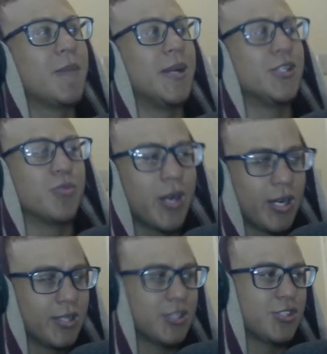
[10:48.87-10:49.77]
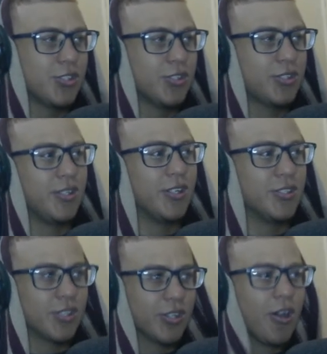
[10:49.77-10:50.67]
But he's wearing the suit, you know,
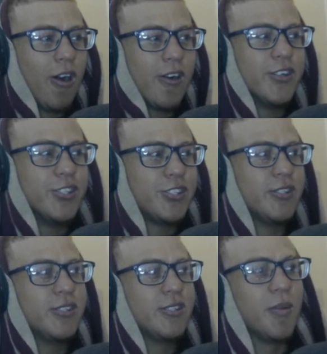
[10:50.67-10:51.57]
he's got the orange shirt,